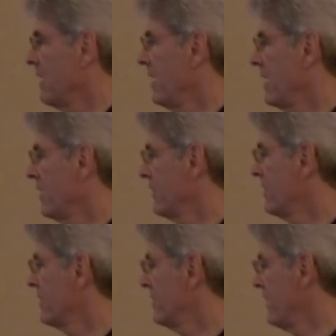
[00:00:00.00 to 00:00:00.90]
And
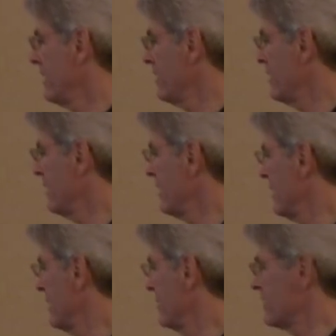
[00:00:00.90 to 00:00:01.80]
that
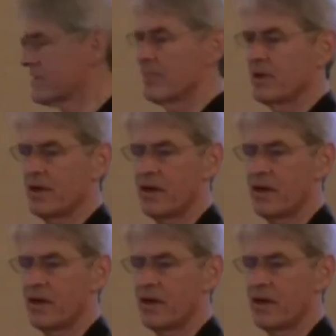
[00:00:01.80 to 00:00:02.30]
uh, was something